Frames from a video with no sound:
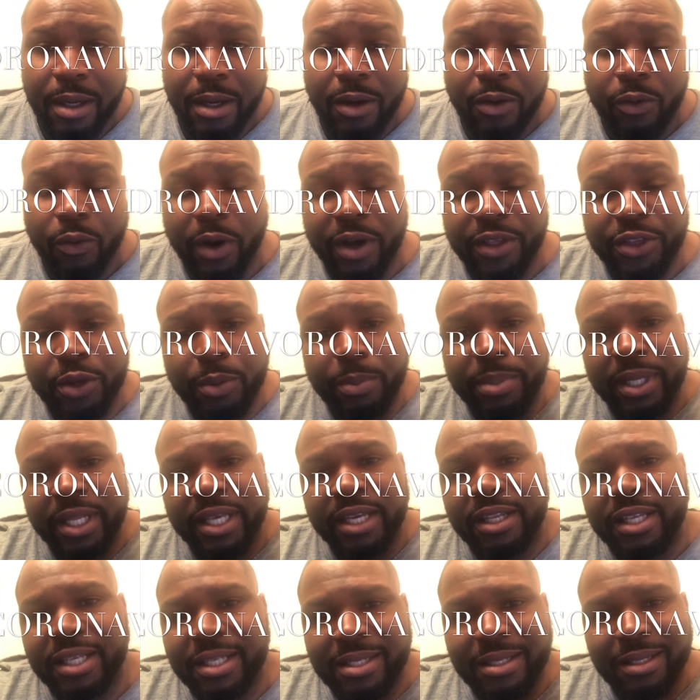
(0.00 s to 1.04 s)
Whether you
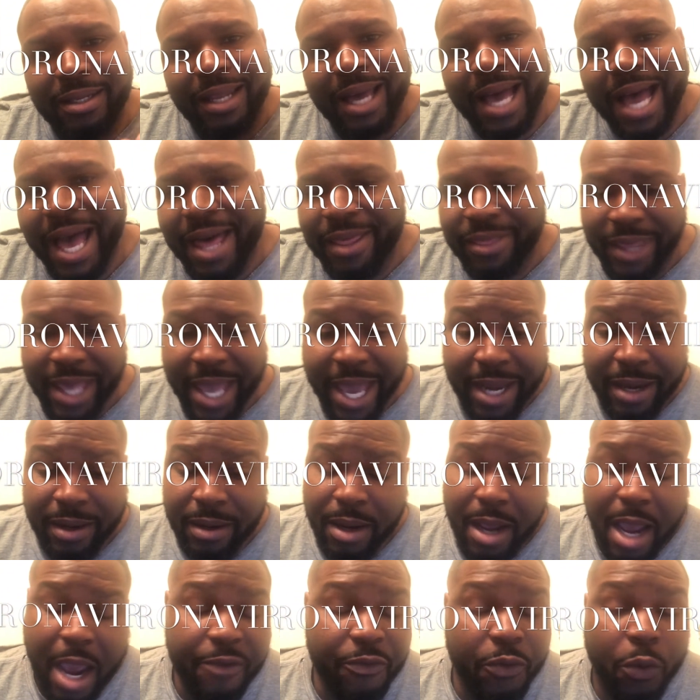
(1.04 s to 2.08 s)
believe this or not, that
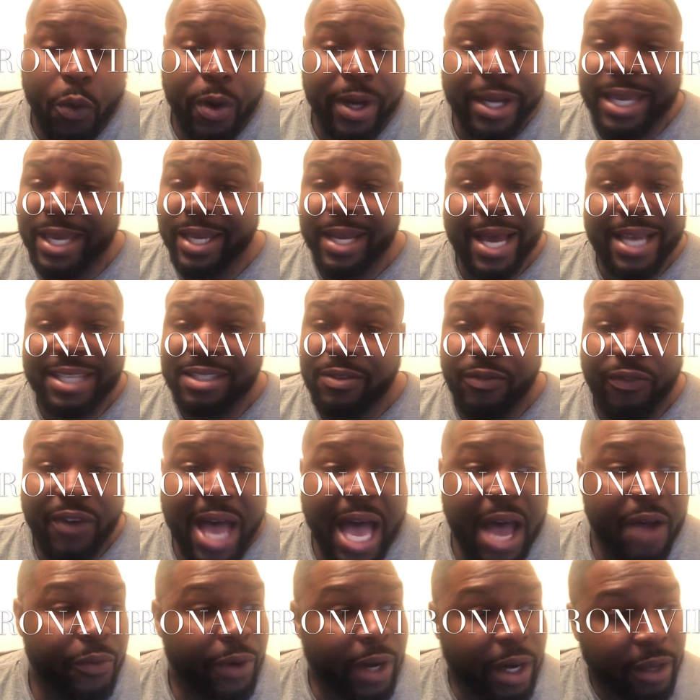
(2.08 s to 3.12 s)
everyone cannot
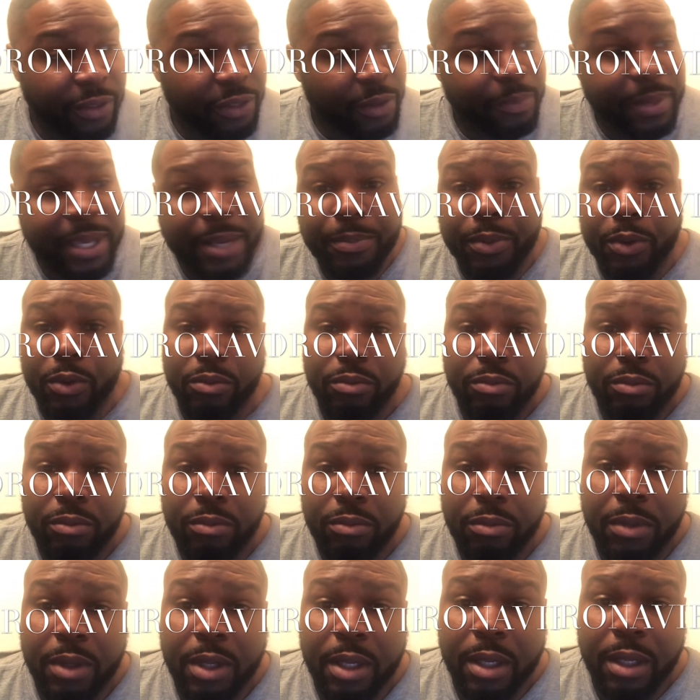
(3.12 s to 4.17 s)
survive with other people.
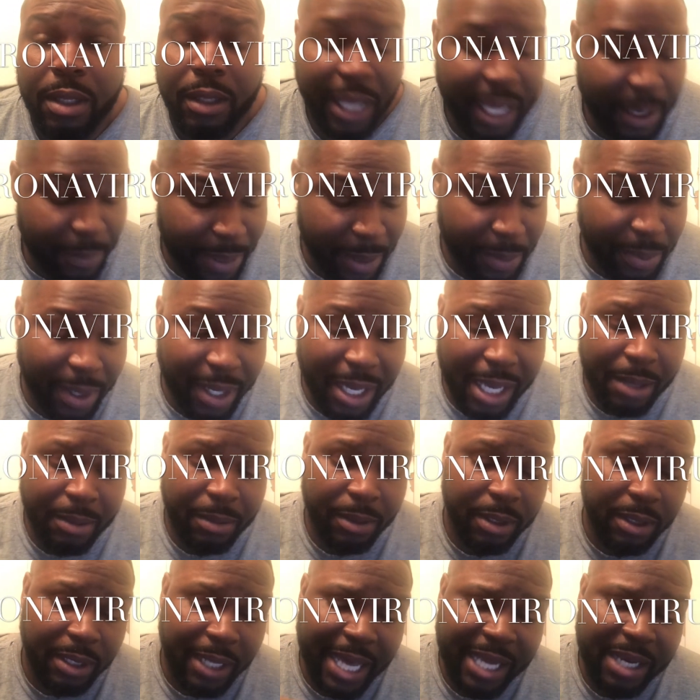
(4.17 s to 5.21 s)
A lot of people,
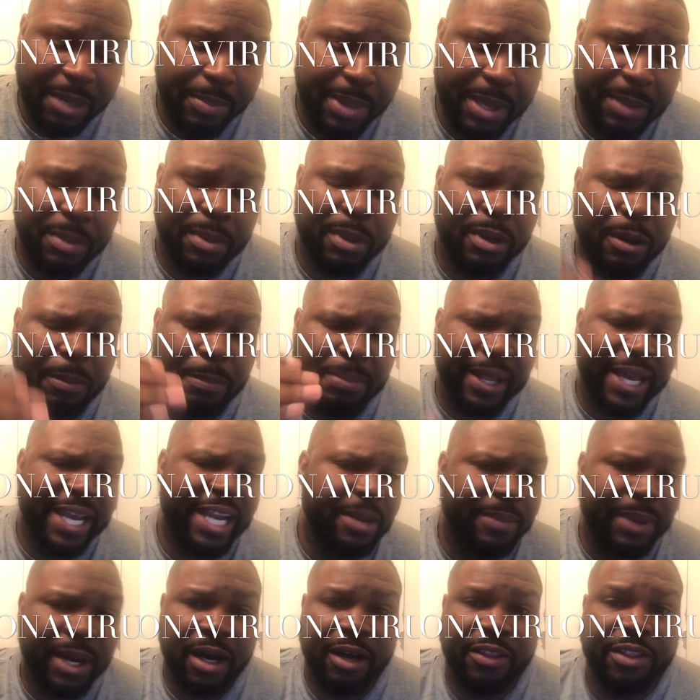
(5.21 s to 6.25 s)
a lot of people complain
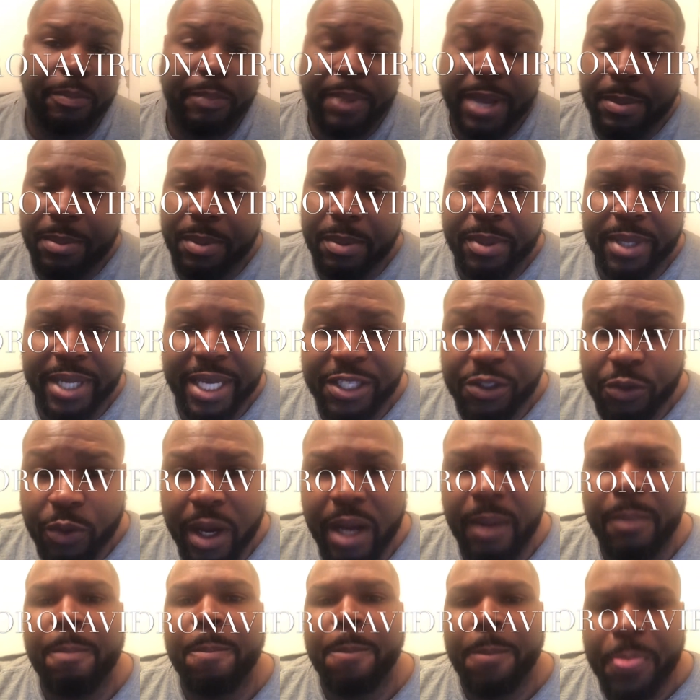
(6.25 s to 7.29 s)
about other people, but guess
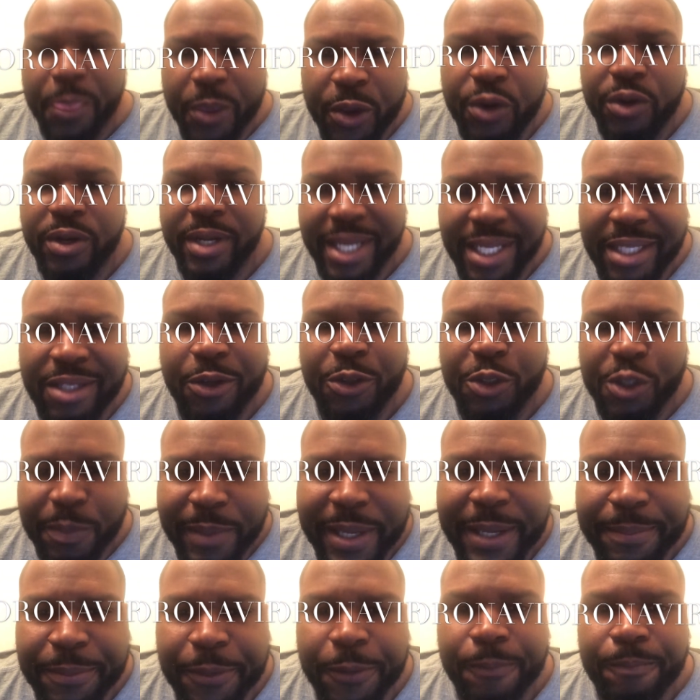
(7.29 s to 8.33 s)
what? You need those
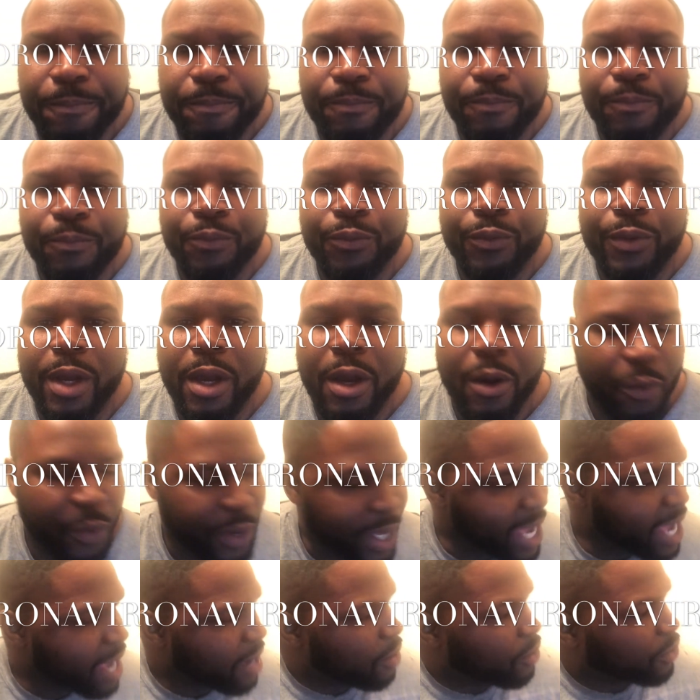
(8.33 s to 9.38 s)
people. We
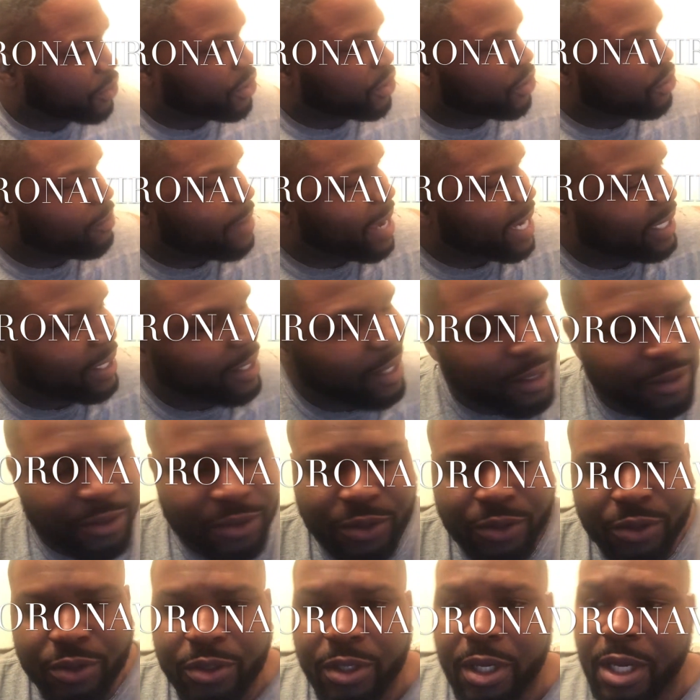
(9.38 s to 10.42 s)
can't go to
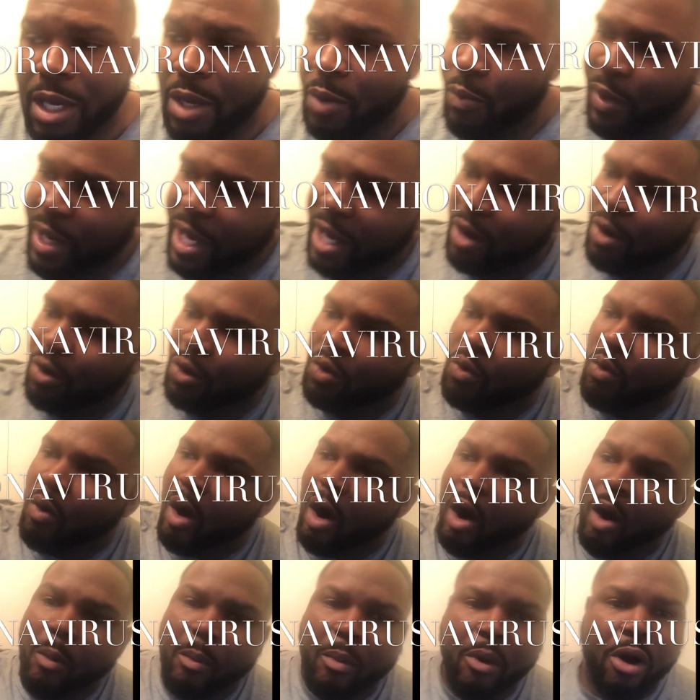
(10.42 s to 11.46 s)
McDonald's. We can't go to
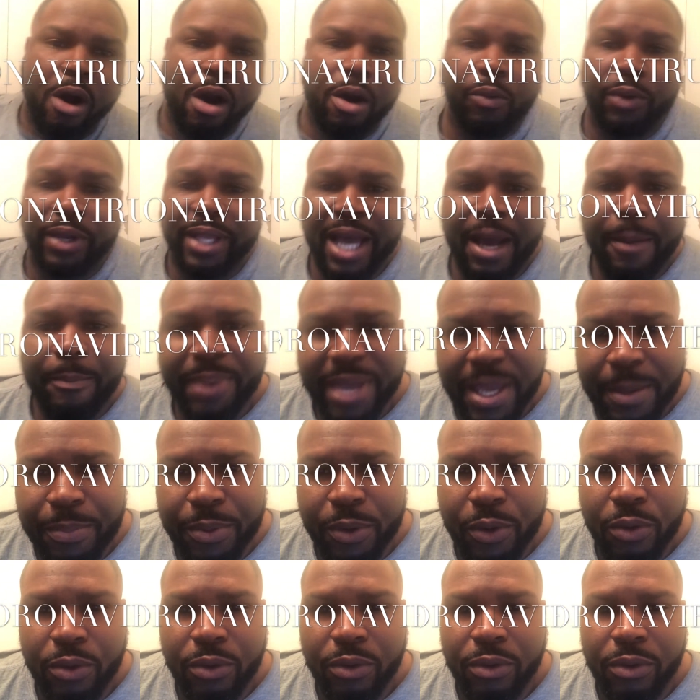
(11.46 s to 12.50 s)
Walmart without
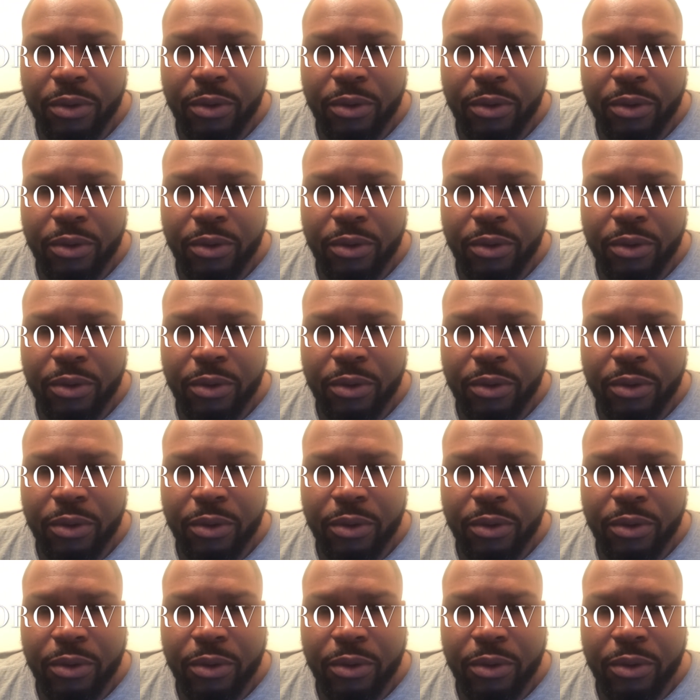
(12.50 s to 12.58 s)
people.